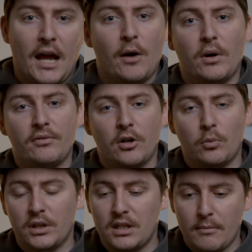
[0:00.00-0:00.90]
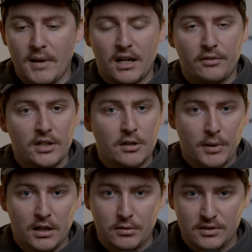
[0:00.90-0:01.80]
However, with the amount of
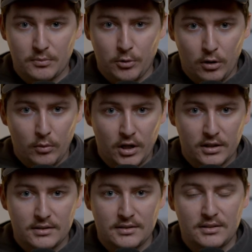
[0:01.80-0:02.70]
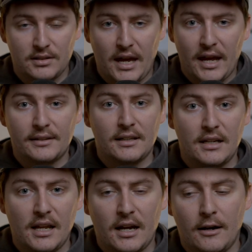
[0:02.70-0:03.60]
independent support workers out there
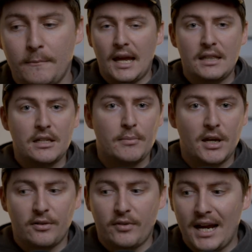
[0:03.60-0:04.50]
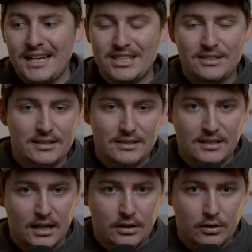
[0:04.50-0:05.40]
now and the amount of agencies
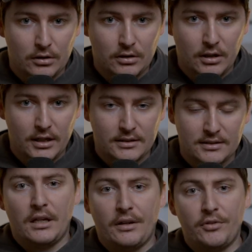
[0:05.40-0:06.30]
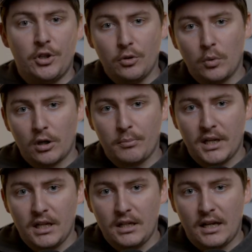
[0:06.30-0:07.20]
taking on clients, if you want to
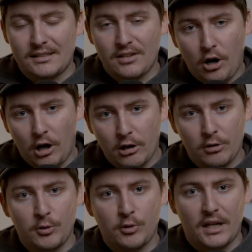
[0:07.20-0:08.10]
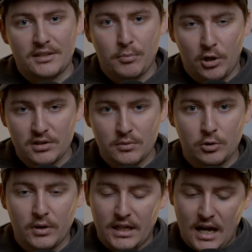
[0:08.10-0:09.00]
be as hireable as
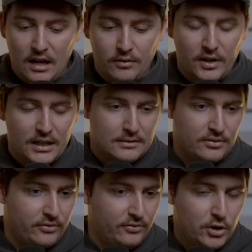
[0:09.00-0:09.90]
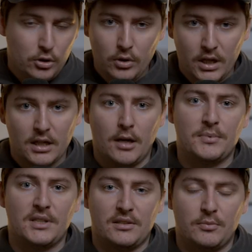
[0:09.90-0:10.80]
possible and have as few
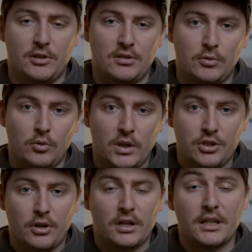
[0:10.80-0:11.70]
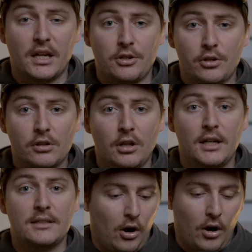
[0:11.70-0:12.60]
hiccups as possible when trying to get new
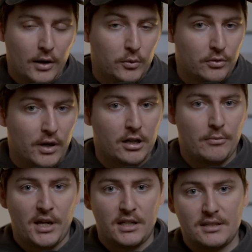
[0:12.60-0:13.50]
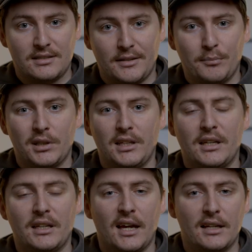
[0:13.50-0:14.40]
clients, I would recommend simply
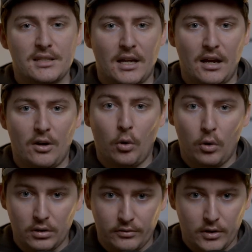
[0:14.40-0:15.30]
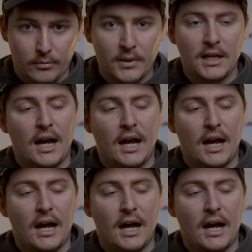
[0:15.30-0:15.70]
get all of them.